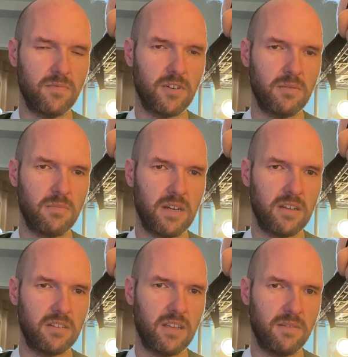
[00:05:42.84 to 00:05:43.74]

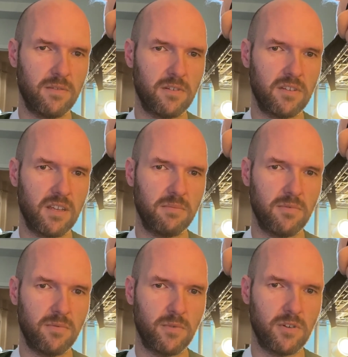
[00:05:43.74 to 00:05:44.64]
mild effort type
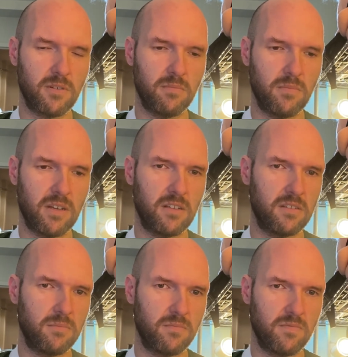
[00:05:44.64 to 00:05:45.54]
of work,
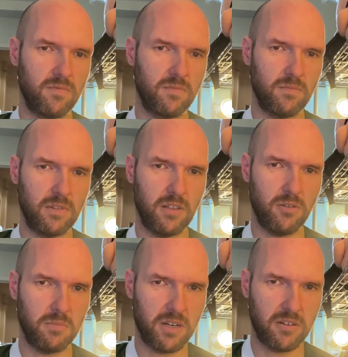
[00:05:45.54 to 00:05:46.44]
mild, low,
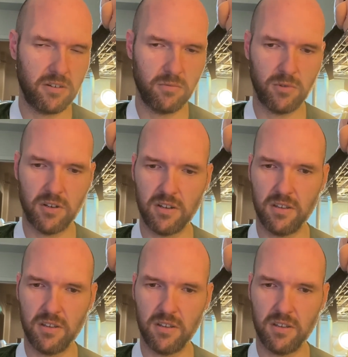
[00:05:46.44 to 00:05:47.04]
moderate work.